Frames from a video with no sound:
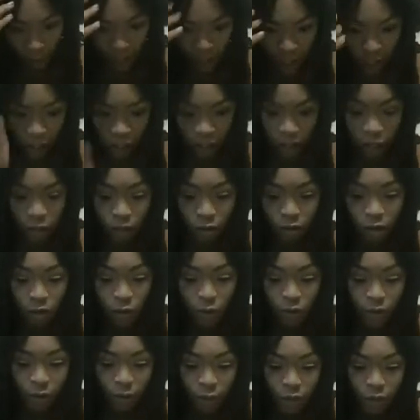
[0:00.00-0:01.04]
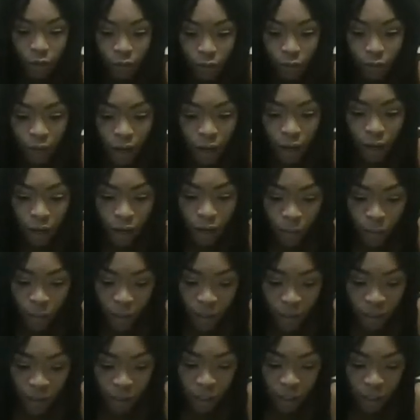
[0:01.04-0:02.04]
God, like I don't know what I'm gonna do. But